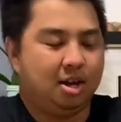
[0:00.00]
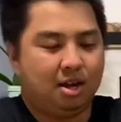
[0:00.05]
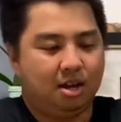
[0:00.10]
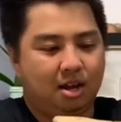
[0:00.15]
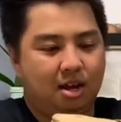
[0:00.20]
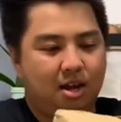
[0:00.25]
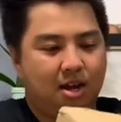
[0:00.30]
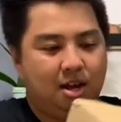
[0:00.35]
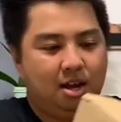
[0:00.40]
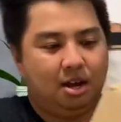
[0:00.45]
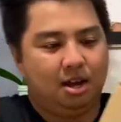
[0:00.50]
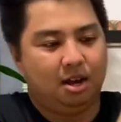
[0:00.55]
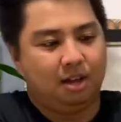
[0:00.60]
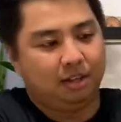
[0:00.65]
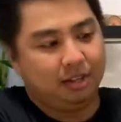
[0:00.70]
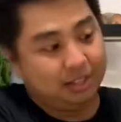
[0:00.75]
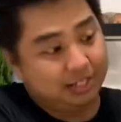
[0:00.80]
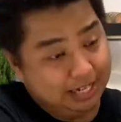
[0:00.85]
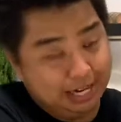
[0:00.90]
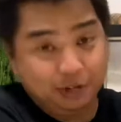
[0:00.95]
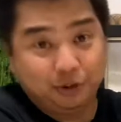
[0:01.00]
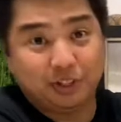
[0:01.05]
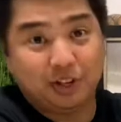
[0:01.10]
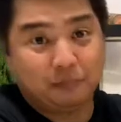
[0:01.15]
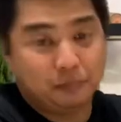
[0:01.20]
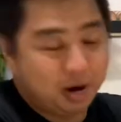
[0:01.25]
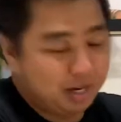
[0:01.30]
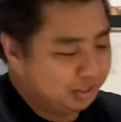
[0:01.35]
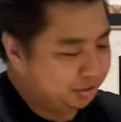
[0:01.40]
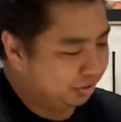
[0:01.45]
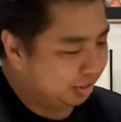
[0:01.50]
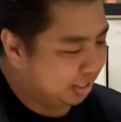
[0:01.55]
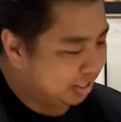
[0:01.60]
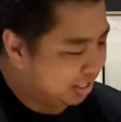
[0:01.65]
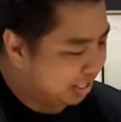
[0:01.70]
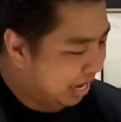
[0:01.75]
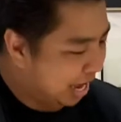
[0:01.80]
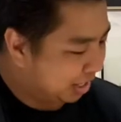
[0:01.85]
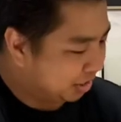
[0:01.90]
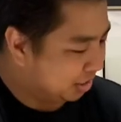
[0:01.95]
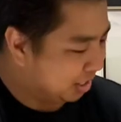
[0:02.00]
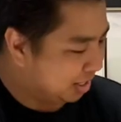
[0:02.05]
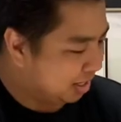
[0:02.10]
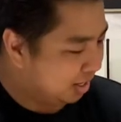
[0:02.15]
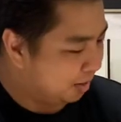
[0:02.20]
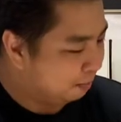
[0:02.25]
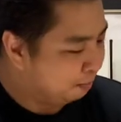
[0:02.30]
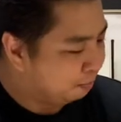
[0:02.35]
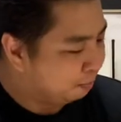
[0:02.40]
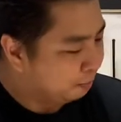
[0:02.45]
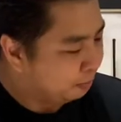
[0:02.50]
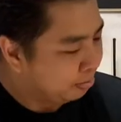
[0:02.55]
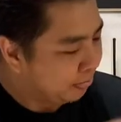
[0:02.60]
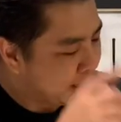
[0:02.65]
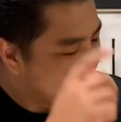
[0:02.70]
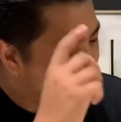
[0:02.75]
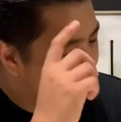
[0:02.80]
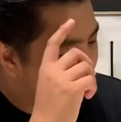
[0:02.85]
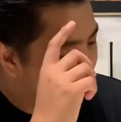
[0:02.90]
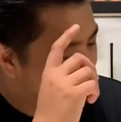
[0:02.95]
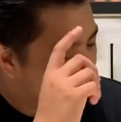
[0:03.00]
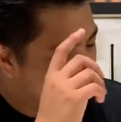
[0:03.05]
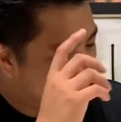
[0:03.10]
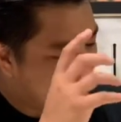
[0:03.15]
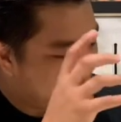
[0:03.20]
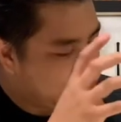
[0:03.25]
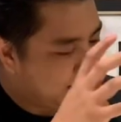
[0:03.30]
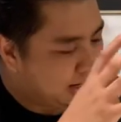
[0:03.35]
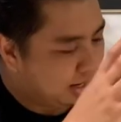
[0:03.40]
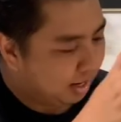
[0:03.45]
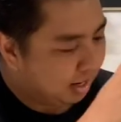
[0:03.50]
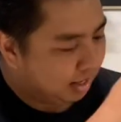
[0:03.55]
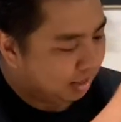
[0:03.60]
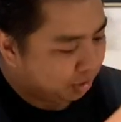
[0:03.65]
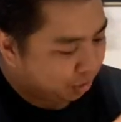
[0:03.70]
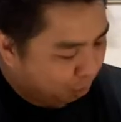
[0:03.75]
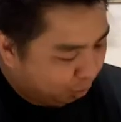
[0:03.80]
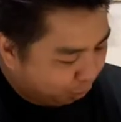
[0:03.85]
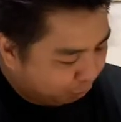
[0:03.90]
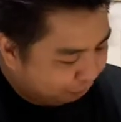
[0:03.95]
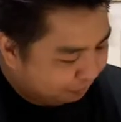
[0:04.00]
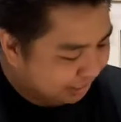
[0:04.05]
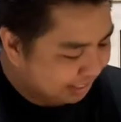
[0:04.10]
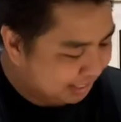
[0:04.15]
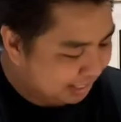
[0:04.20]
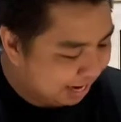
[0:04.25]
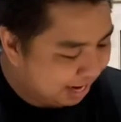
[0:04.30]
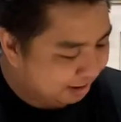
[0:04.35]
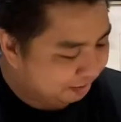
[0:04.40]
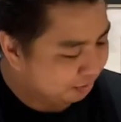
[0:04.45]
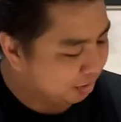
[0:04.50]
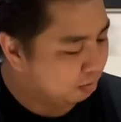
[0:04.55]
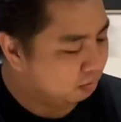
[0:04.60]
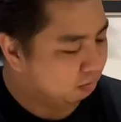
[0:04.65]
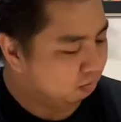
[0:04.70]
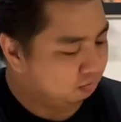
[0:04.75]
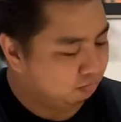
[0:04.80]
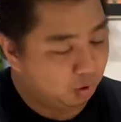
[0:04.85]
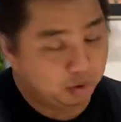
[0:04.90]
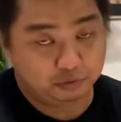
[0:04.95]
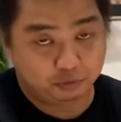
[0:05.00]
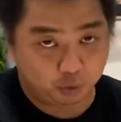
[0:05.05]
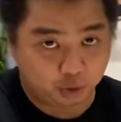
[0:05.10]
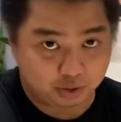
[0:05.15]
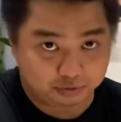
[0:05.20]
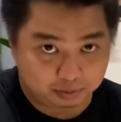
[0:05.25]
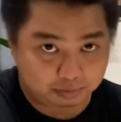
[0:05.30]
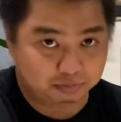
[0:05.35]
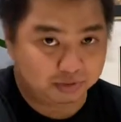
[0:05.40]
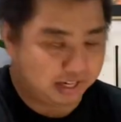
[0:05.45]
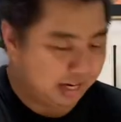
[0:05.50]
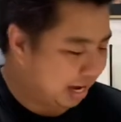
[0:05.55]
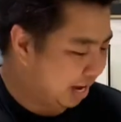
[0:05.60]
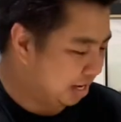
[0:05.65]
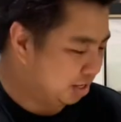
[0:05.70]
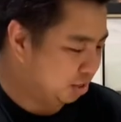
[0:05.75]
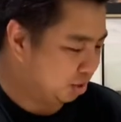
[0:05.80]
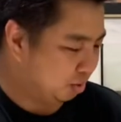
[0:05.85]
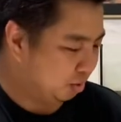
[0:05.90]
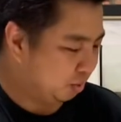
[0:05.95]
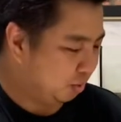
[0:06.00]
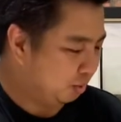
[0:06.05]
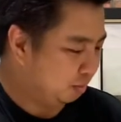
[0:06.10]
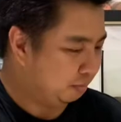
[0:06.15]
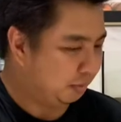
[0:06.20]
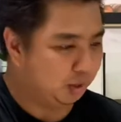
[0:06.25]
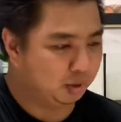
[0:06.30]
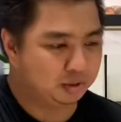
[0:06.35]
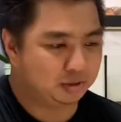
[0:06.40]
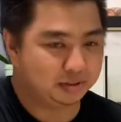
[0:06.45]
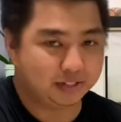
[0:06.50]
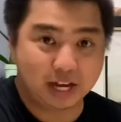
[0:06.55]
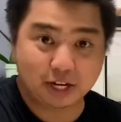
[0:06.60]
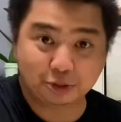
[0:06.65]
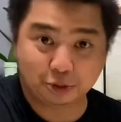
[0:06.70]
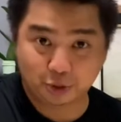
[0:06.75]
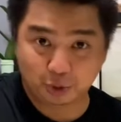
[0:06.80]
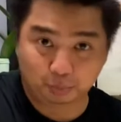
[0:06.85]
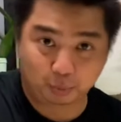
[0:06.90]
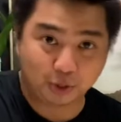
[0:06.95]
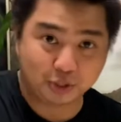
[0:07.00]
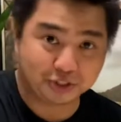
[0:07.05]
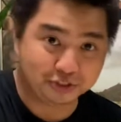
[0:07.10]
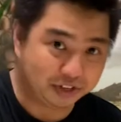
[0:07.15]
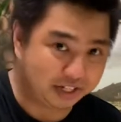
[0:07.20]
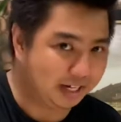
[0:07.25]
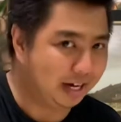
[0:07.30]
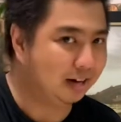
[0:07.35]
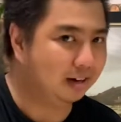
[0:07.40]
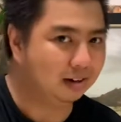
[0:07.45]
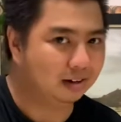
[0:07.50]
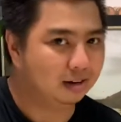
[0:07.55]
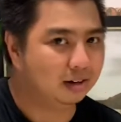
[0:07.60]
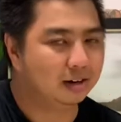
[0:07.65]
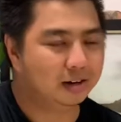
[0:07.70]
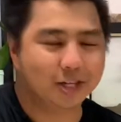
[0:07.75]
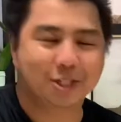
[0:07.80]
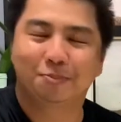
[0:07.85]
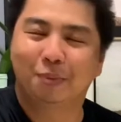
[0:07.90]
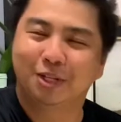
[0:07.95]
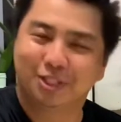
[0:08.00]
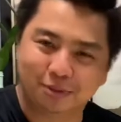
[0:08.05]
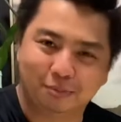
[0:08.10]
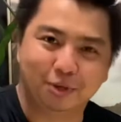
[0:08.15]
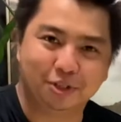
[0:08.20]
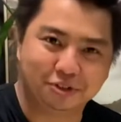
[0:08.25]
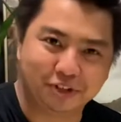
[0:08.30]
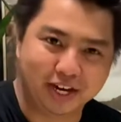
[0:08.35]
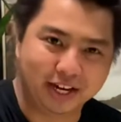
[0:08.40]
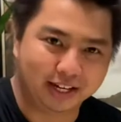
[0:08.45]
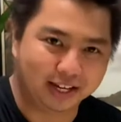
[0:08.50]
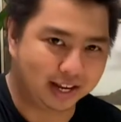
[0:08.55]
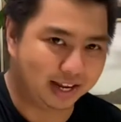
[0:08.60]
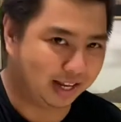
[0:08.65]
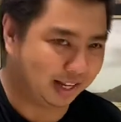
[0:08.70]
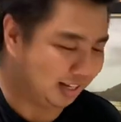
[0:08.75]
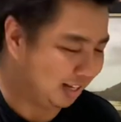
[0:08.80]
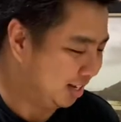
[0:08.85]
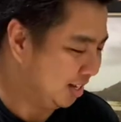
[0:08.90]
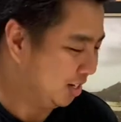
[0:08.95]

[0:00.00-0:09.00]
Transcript: Uh, sa likod ng box, you can see actually Uh, sort of a sign from, of course, from Diageo, because Diageo supports drinking, responsible drinking.